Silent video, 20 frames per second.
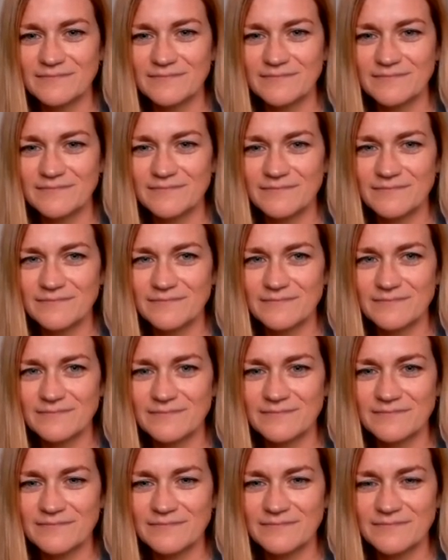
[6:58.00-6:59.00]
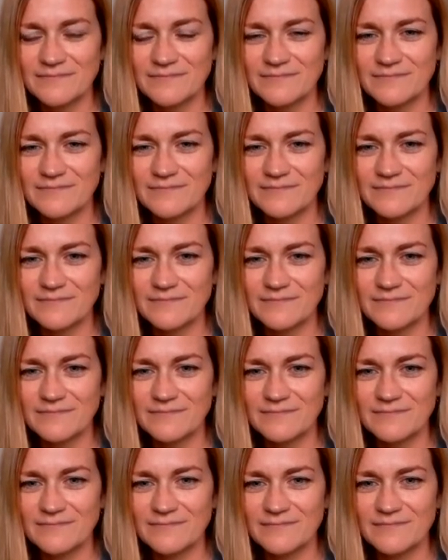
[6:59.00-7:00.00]

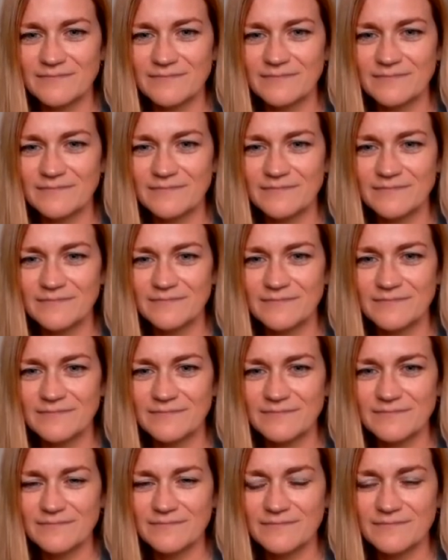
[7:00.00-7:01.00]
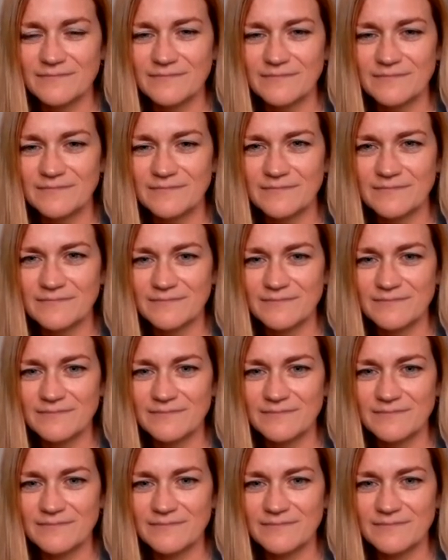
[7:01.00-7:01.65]
(silent)